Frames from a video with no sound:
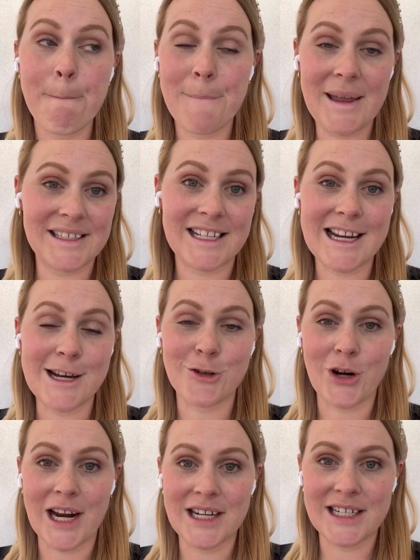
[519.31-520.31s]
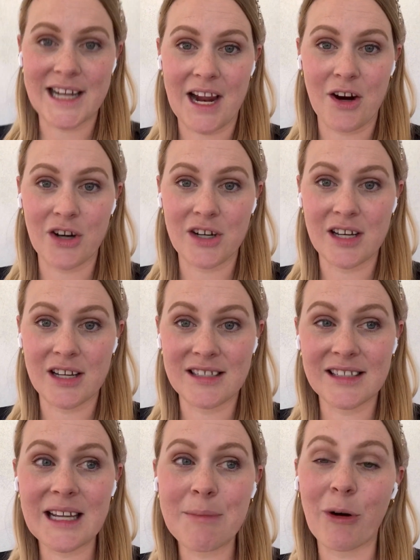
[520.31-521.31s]
busy trying to get her to
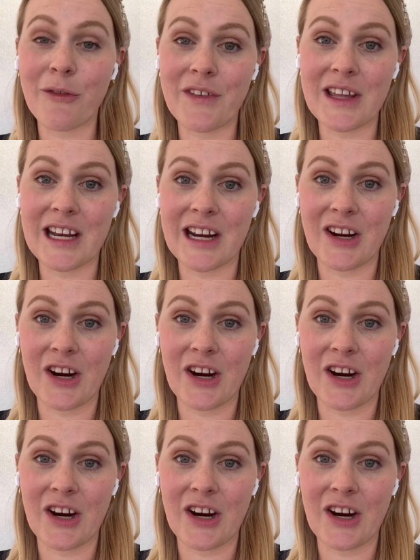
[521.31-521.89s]
sleep or feeding